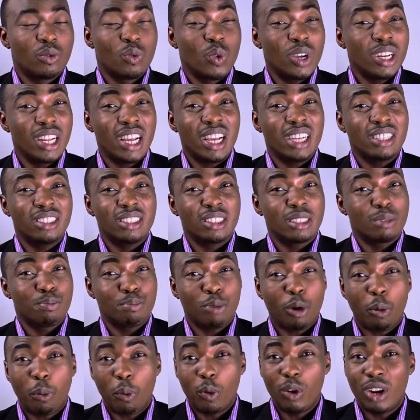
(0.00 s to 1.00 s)
whether it is
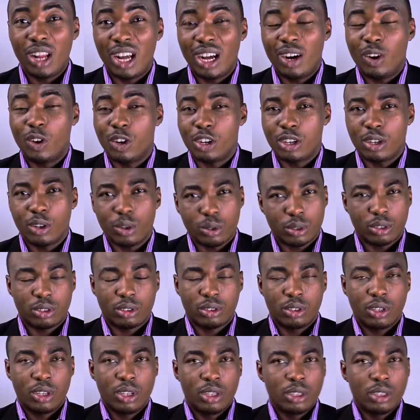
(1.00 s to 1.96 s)
popular or not.